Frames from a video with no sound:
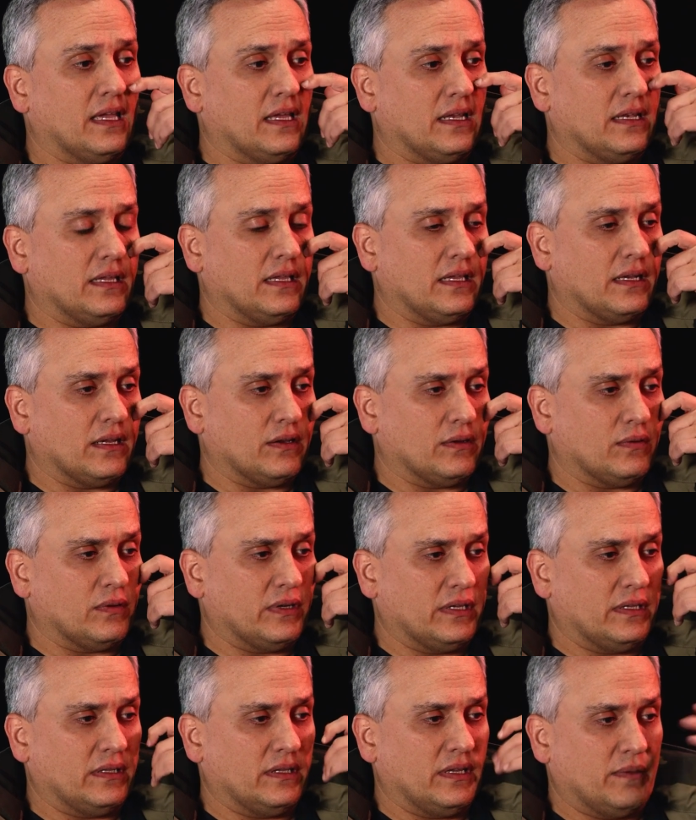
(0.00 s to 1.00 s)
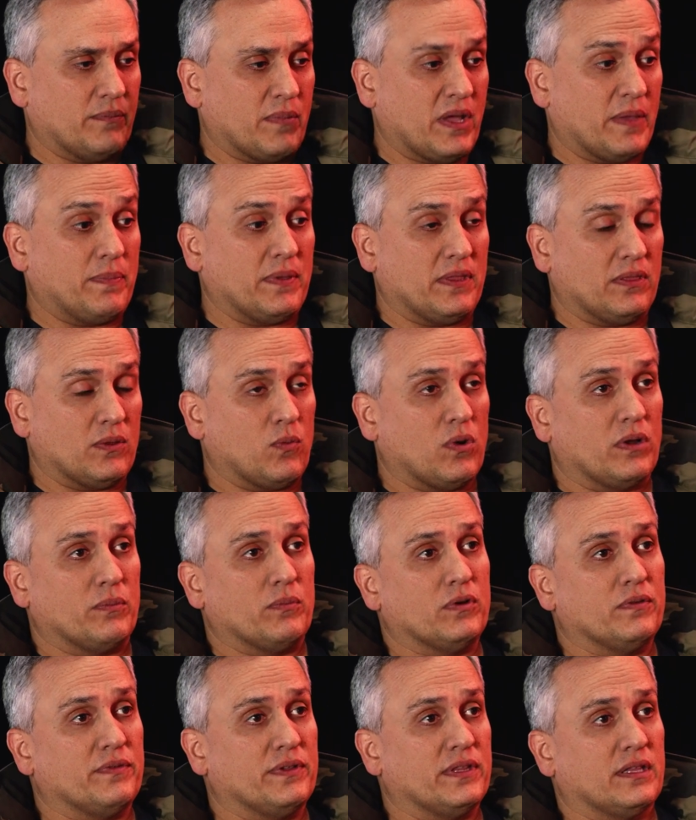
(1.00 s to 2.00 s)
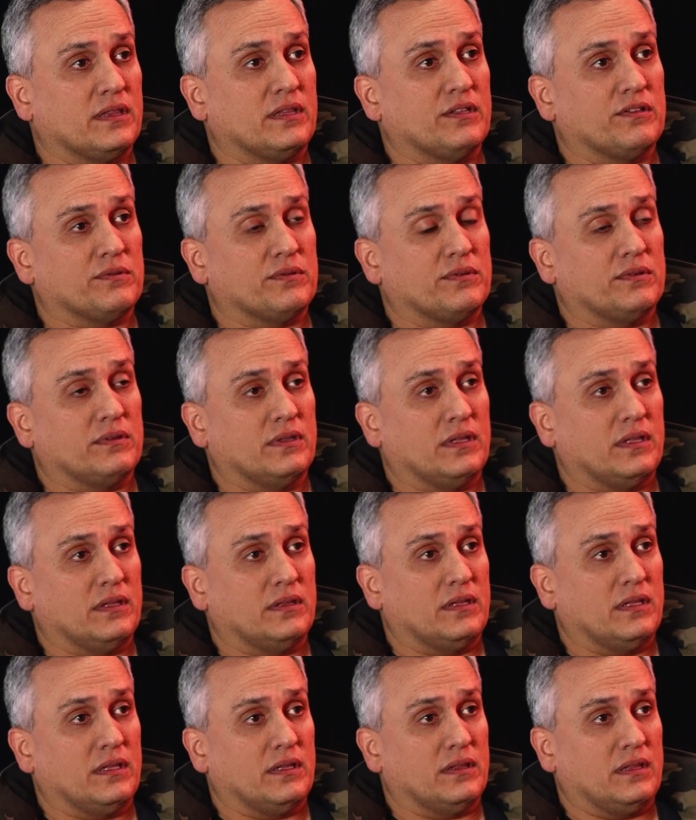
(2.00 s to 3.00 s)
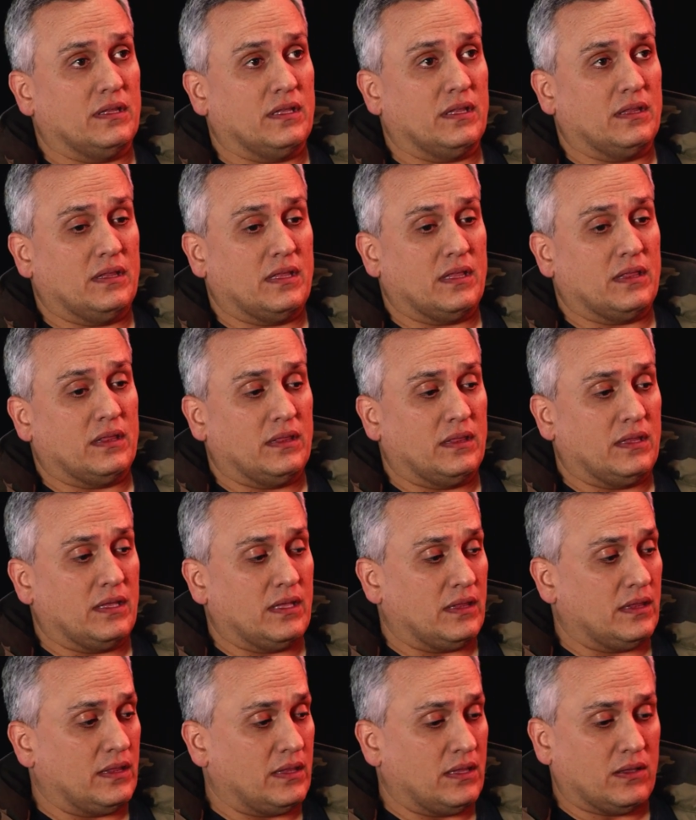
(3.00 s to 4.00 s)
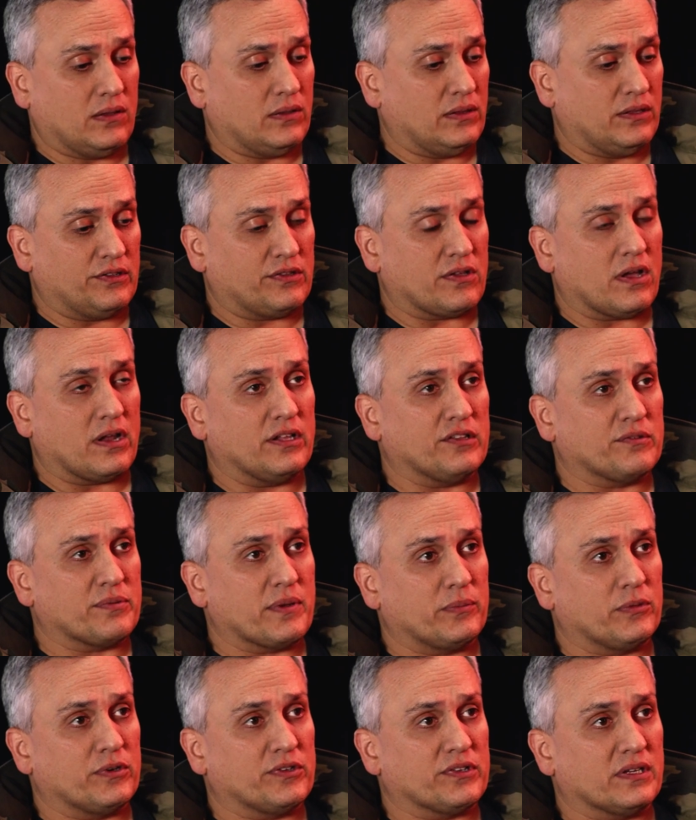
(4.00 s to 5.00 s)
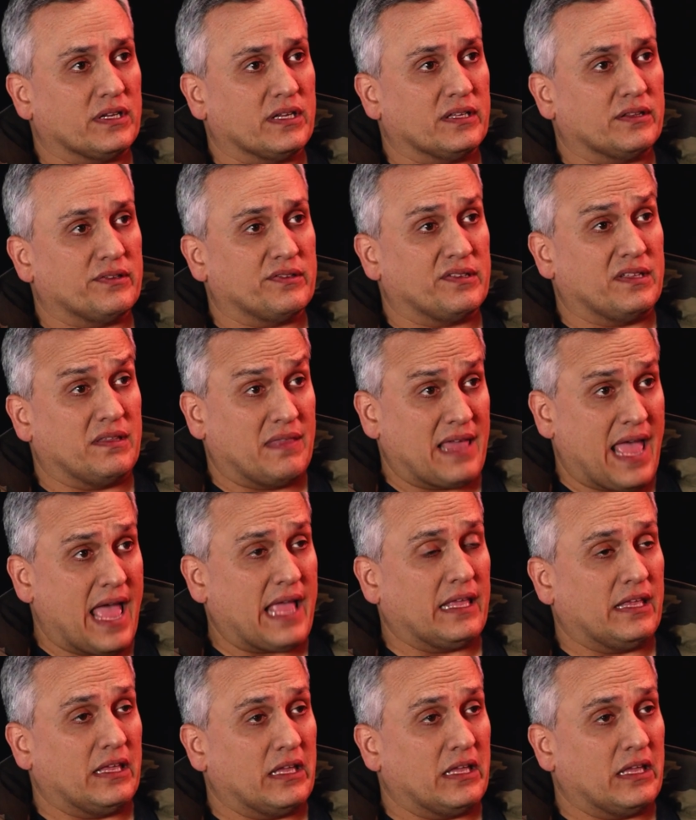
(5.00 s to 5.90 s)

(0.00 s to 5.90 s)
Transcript: and you know, and it might be the one movie that this that that that, this audience member is going to get to see that